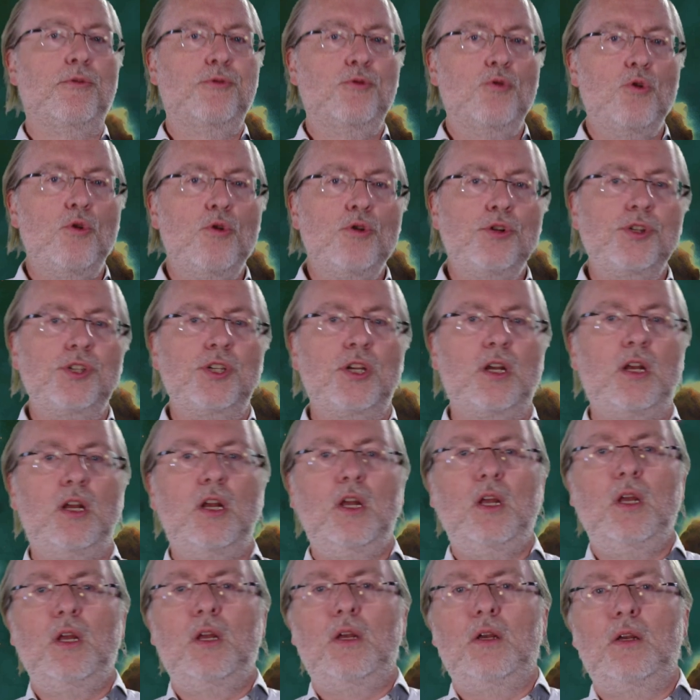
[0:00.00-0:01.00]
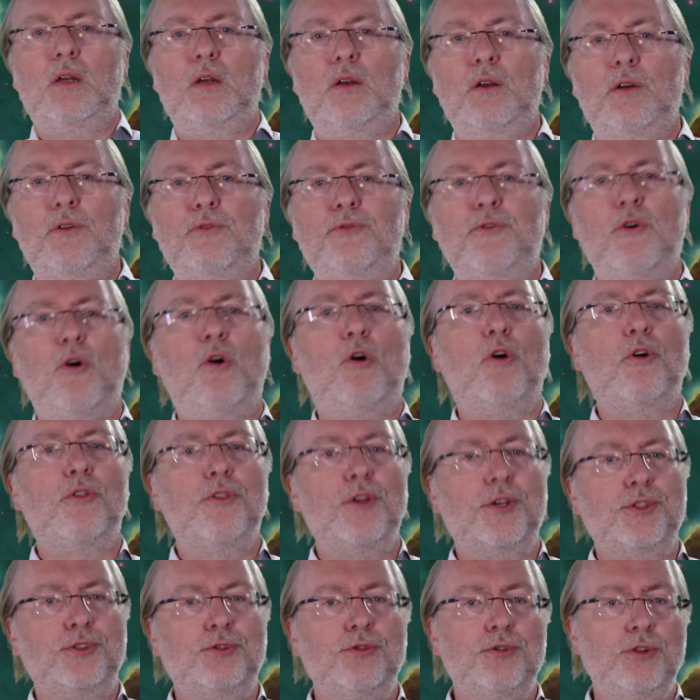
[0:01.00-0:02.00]
of course, for
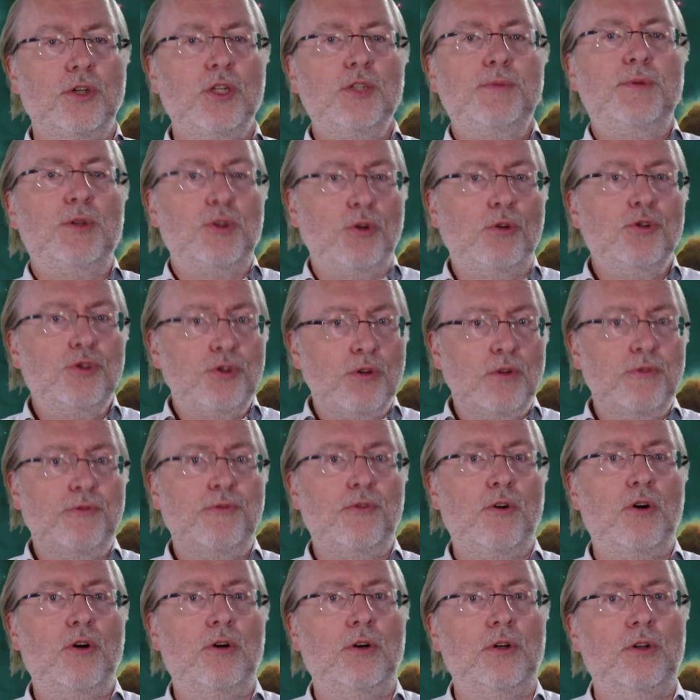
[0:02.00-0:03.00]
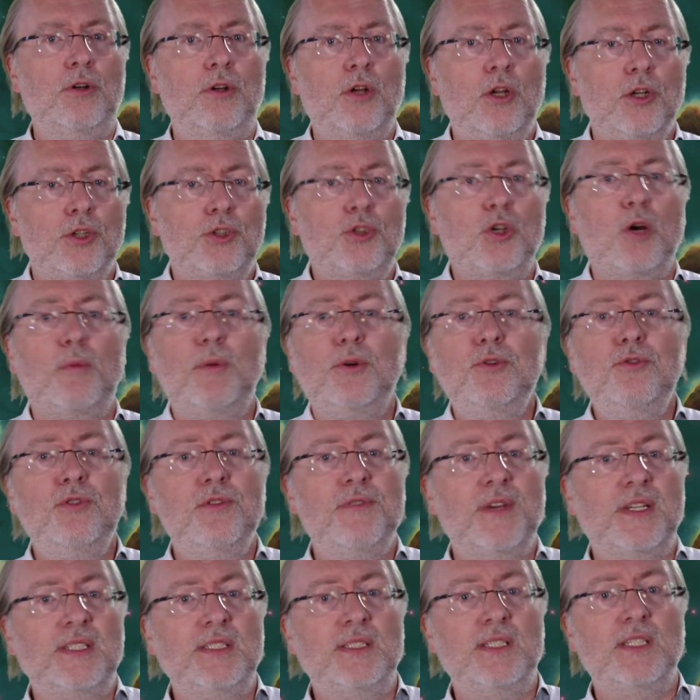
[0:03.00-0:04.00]
other students, but also for Sorbonne
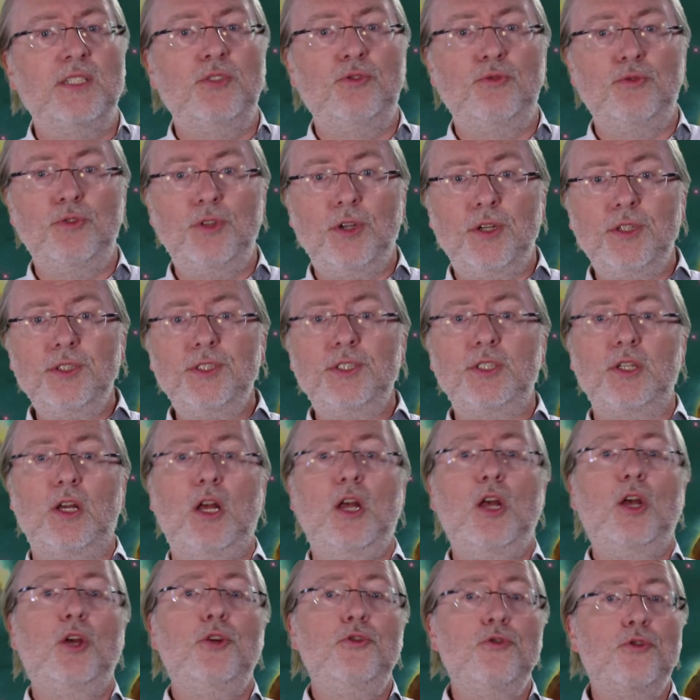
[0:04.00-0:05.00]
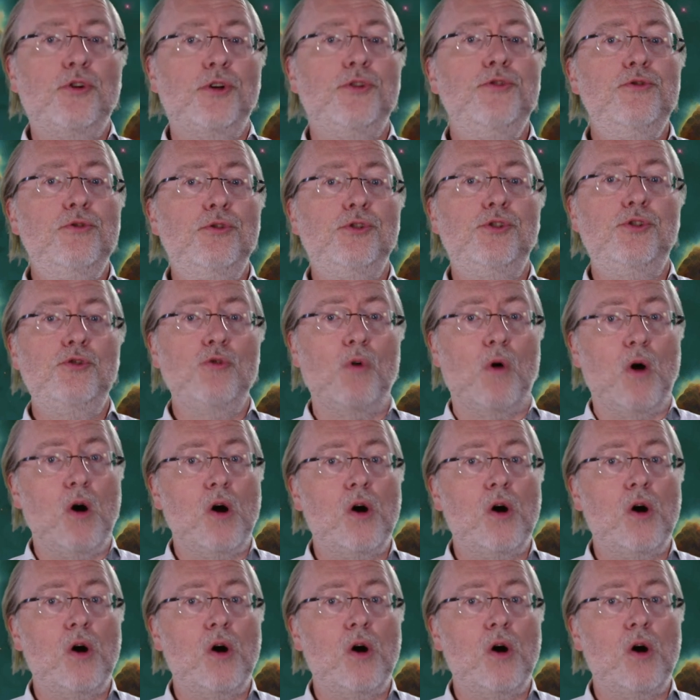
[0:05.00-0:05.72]
University students, you can use your